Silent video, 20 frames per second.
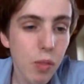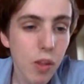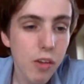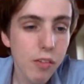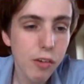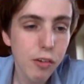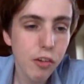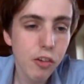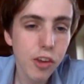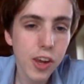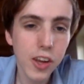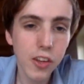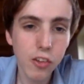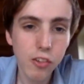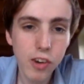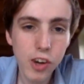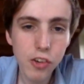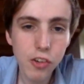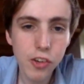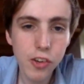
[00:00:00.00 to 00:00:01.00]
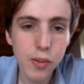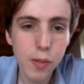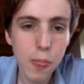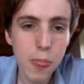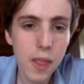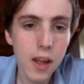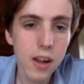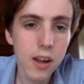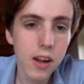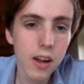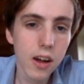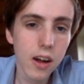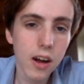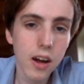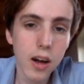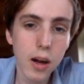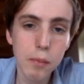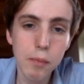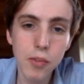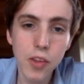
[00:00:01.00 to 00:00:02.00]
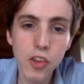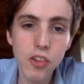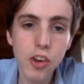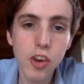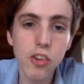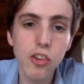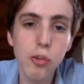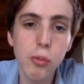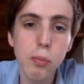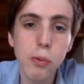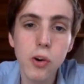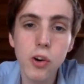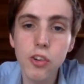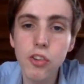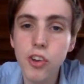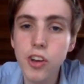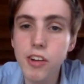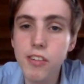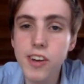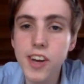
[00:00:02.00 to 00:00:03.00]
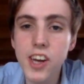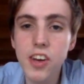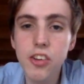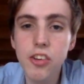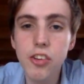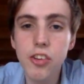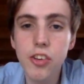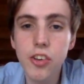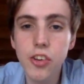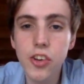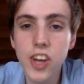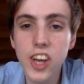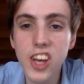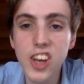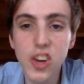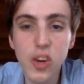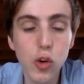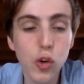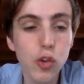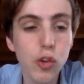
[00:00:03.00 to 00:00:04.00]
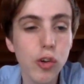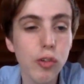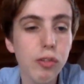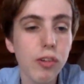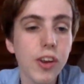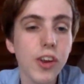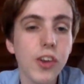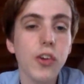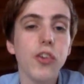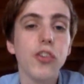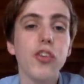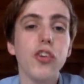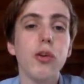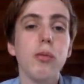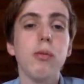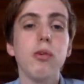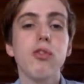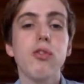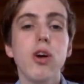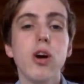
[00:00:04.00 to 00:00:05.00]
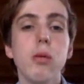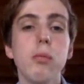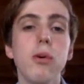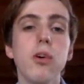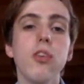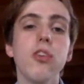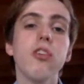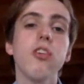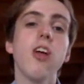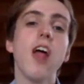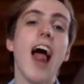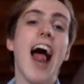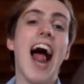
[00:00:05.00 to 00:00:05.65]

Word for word: With the second question, um, this house supports the creation and use of lethal autonomous robots.